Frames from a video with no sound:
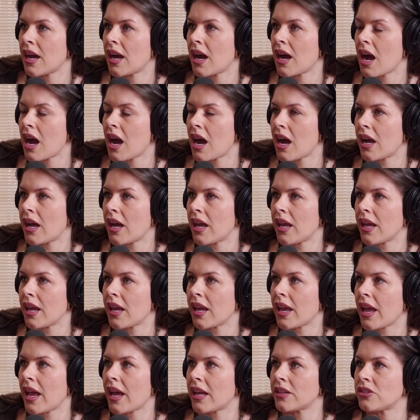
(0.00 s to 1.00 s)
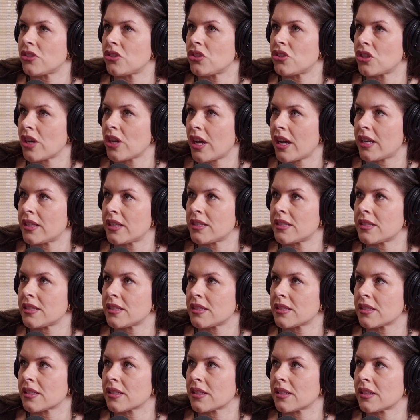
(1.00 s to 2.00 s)
I had
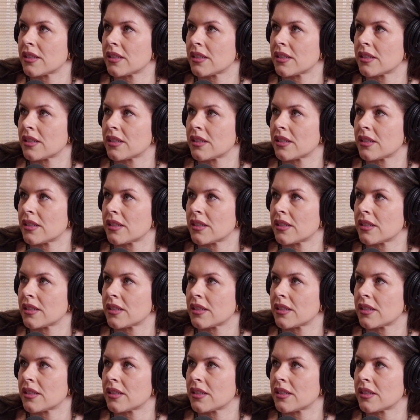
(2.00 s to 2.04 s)
just,